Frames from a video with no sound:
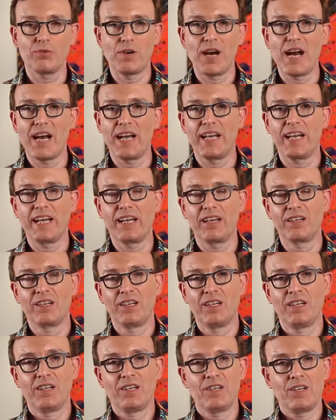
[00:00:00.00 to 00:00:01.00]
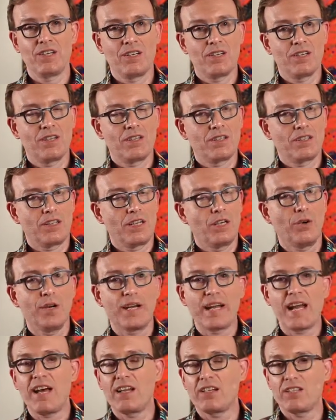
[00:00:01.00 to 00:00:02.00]
writing,
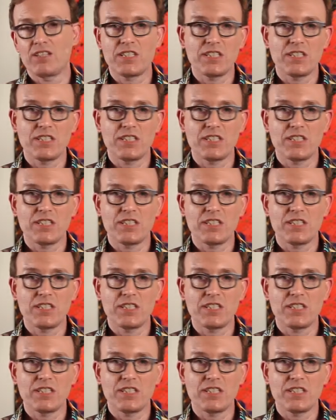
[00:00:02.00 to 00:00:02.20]
going on,